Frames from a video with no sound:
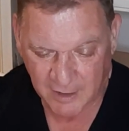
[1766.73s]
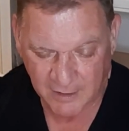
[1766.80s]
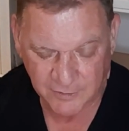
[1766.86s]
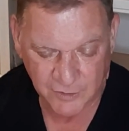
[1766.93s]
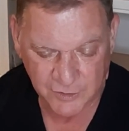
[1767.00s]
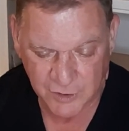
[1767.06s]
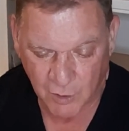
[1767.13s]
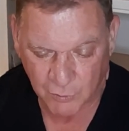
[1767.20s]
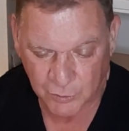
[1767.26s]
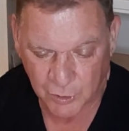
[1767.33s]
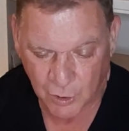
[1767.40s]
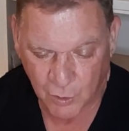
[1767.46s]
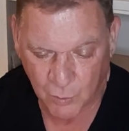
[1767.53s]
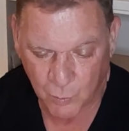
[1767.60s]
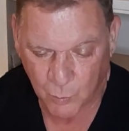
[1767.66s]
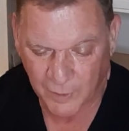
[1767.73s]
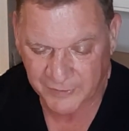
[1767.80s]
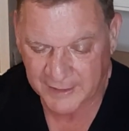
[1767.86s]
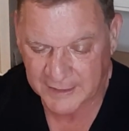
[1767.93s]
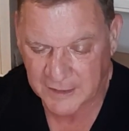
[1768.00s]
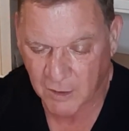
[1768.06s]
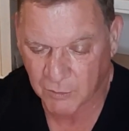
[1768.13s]
director don't know
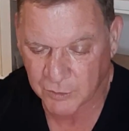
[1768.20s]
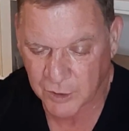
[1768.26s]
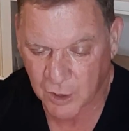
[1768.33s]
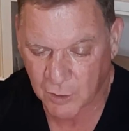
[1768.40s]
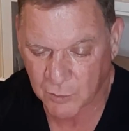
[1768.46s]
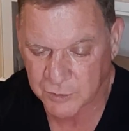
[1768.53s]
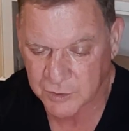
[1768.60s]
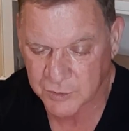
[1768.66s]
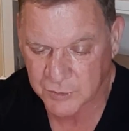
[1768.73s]
what they don't know,